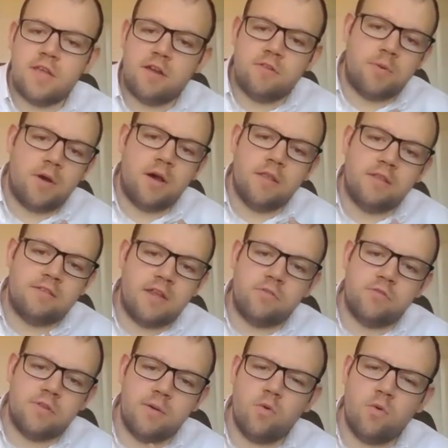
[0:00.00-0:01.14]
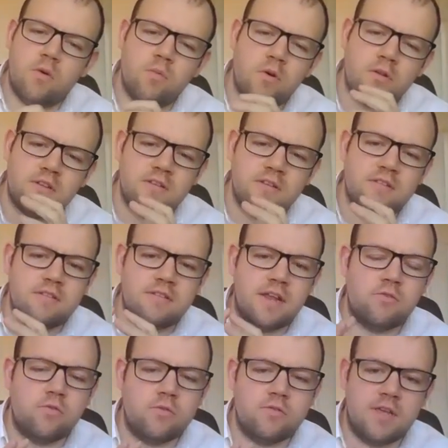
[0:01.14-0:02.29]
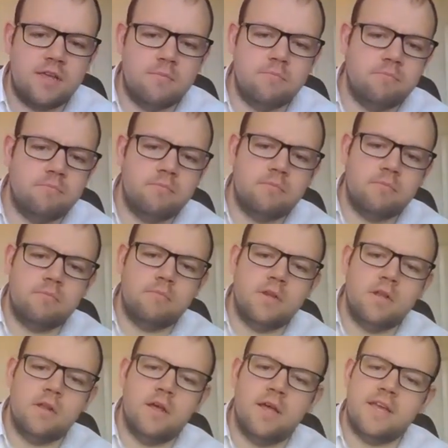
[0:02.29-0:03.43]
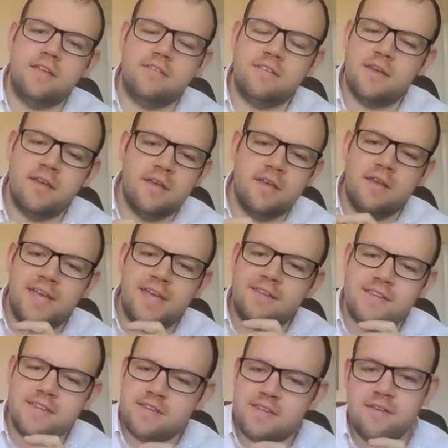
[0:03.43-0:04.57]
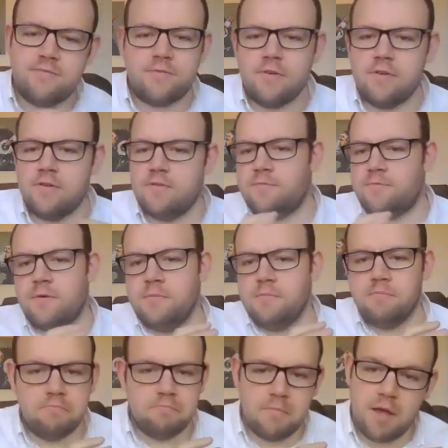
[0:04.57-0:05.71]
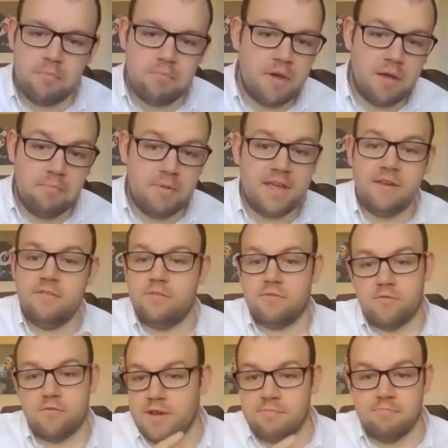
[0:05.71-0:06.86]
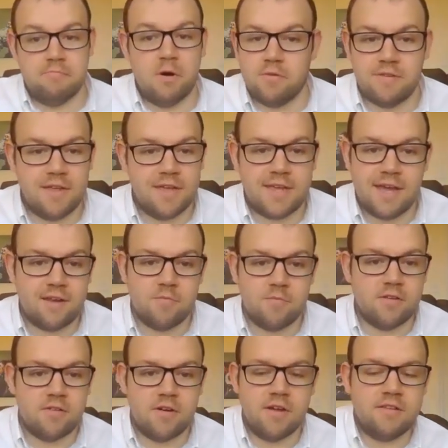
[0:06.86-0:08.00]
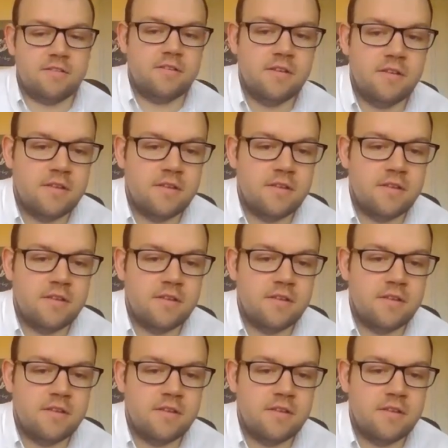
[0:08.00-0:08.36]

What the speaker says: there as part of the central team. What does the central team look like? Is it different from a mainstream multi-academy trust?